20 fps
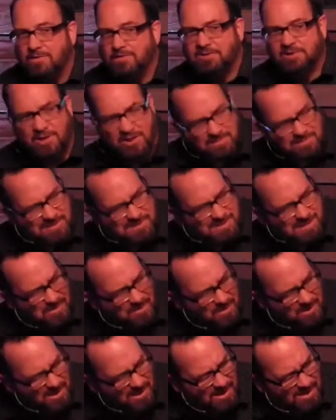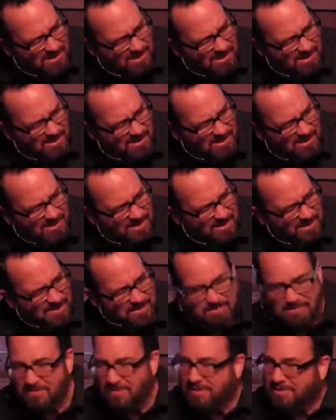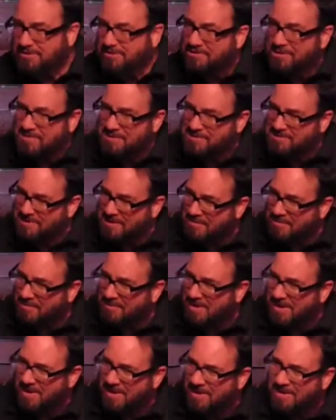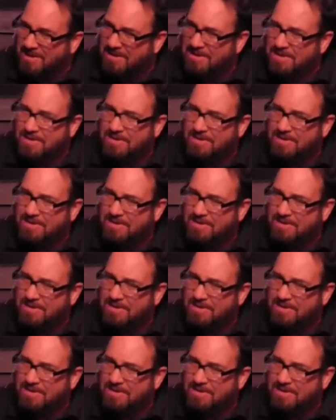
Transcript: Excuse me, say what? Stupid, say what?